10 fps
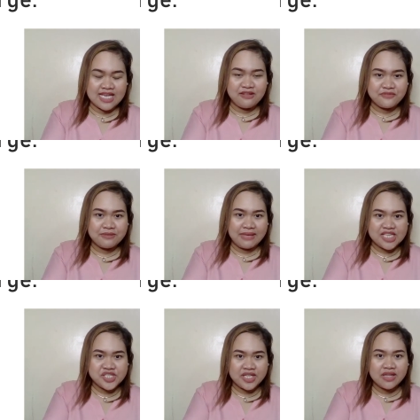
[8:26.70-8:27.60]

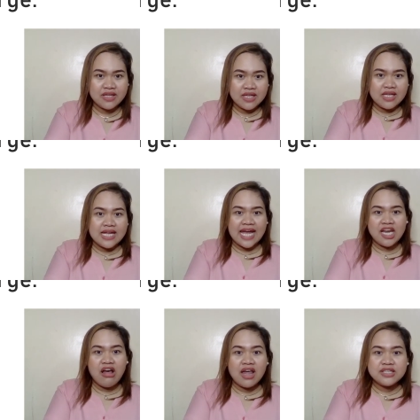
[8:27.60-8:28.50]
information and
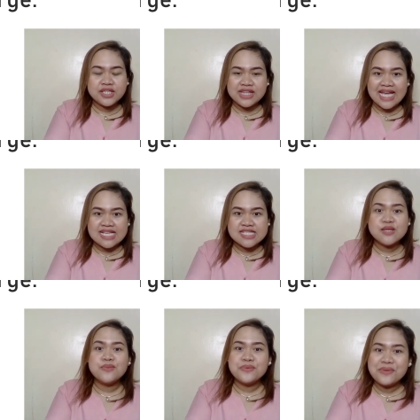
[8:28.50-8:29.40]
other things
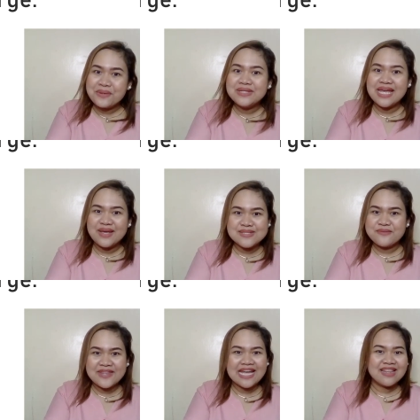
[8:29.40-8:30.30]
through the use of
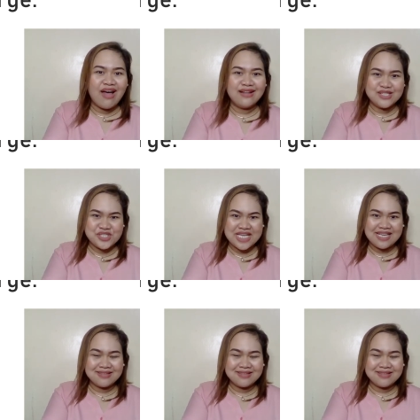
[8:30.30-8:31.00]
technology.